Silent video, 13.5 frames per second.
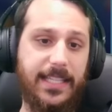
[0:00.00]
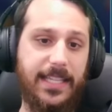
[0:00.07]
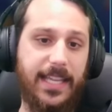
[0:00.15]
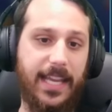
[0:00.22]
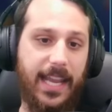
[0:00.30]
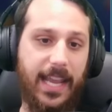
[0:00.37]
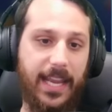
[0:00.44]

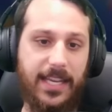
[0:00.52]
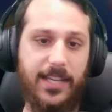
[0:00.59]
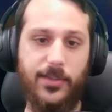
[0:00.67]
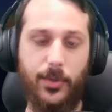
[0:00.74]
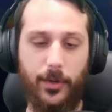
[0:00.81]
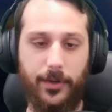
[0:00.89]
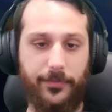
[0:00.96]
get any
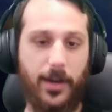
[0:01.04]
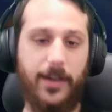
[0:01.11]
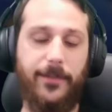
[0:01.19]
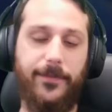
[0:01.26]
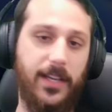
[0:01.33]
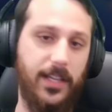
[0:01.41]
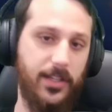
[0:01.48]
sort of Red
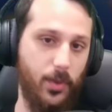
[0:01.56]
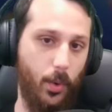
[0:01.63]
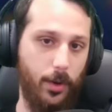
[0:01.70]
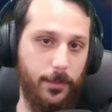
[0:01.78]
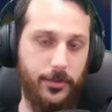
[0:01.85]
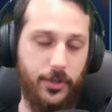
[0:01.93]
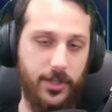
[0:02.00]
Phoenix
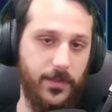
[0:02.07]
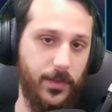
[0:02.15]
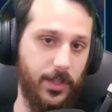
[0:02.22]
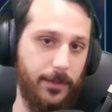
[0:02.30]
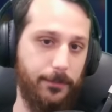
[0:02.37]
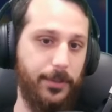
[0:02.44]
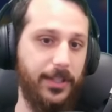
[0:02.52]
orbs just for
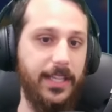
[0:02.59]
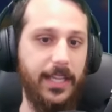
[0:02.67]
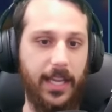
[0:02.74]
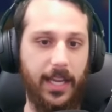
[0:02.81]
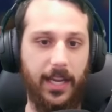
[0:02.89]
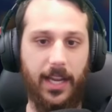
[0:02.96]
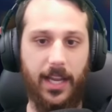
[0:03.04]

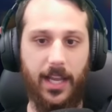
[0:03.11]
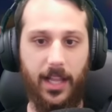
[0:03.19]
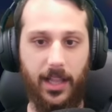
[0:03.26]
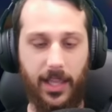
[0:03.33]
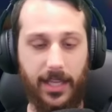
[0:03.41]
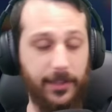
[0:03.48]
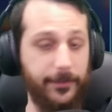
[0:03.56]
completing
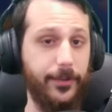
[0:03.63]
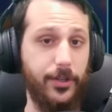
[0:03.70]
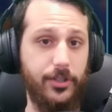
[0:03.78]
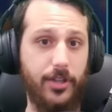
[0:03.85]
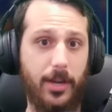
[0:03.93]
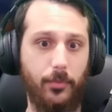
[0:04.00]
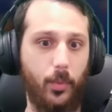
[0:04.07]
like the
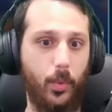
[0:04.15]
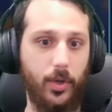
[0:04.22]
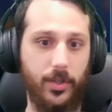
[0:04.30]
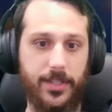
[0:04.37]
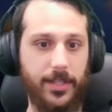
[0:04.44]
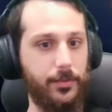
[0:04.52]
first time rewards.